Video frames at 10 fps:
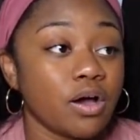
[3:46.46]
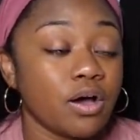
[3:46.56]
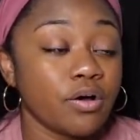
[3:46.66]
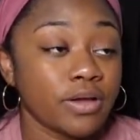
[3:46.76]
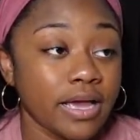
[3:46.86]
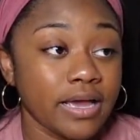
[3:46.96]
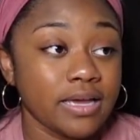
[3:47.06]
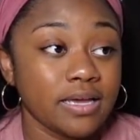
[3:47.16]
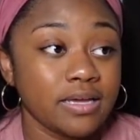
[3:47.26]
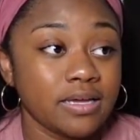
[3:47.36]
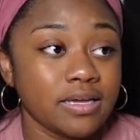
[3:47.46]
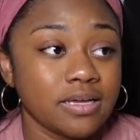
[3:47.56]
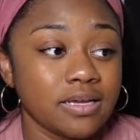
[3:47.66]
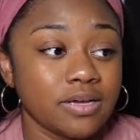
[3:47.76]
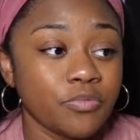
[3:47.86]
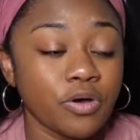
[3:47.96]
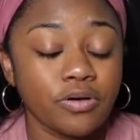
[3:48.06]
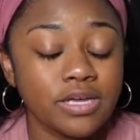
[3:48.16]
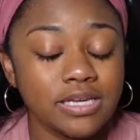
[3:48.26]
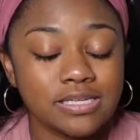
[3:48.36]
okay.
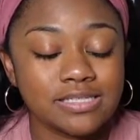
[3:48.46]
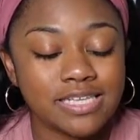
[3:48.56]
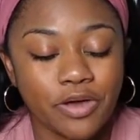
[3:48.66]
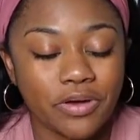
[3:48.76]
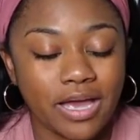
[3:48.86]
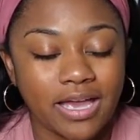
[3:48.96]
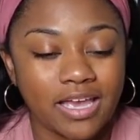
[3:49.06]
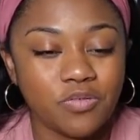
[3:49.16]
Well, he didn't say okay.